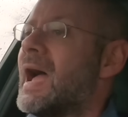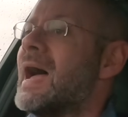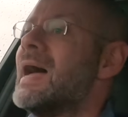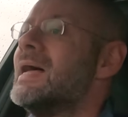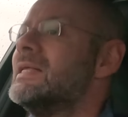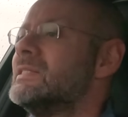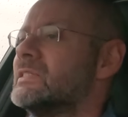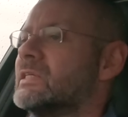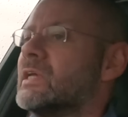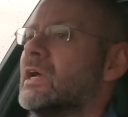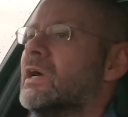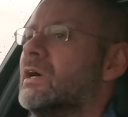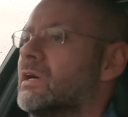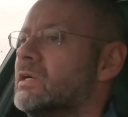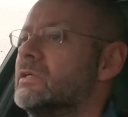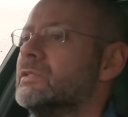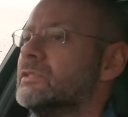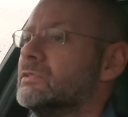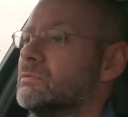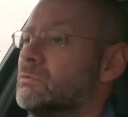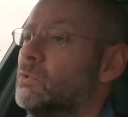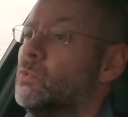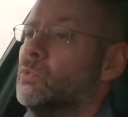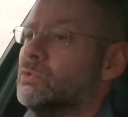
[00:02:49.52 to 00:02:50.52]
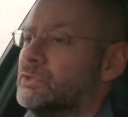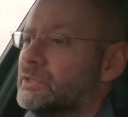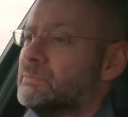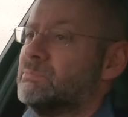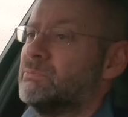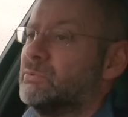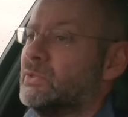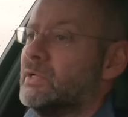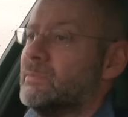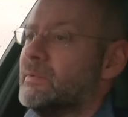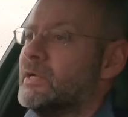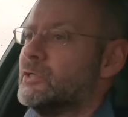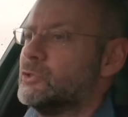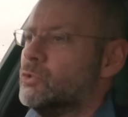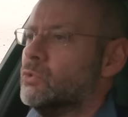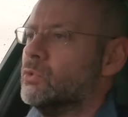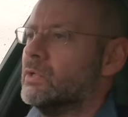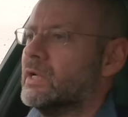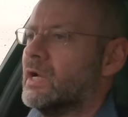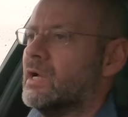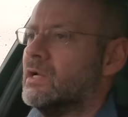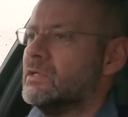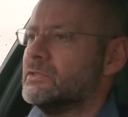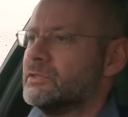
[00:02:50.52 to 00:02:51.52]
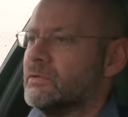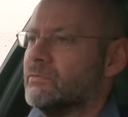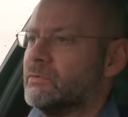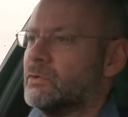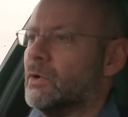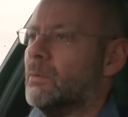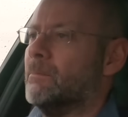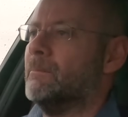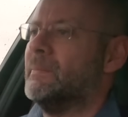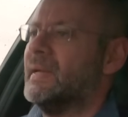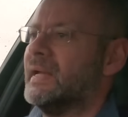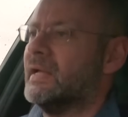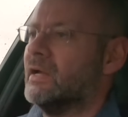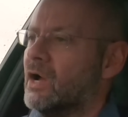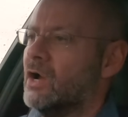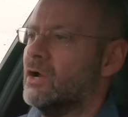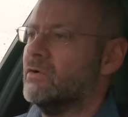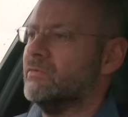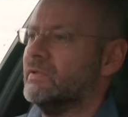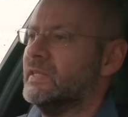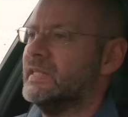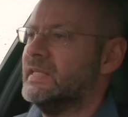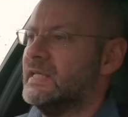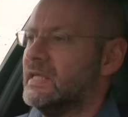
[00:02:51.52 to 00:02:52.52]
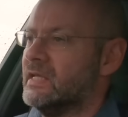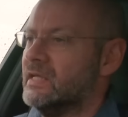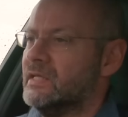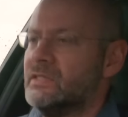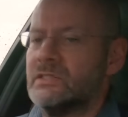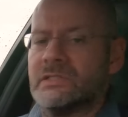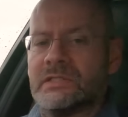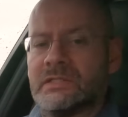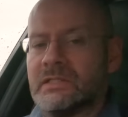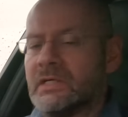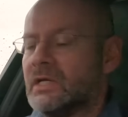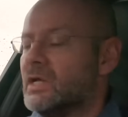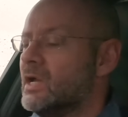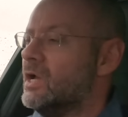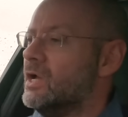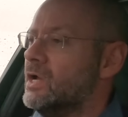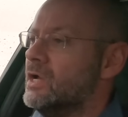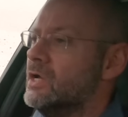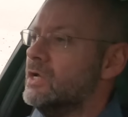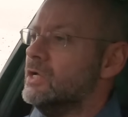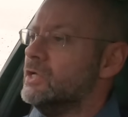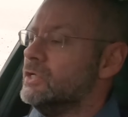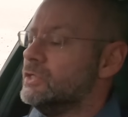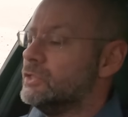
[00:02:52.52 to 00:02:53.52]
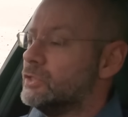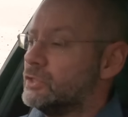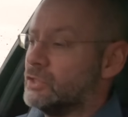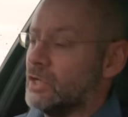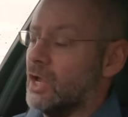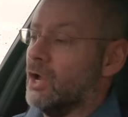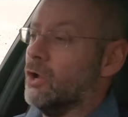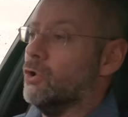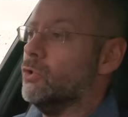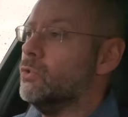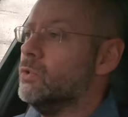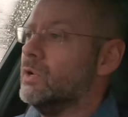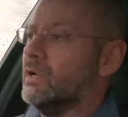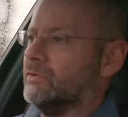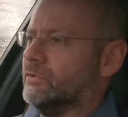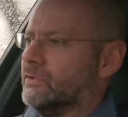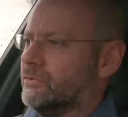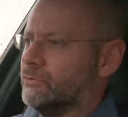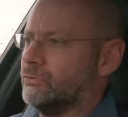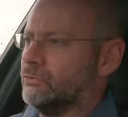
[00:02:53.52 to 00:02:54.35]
as cars, or pretty much all cars, have got bigger over the years, so the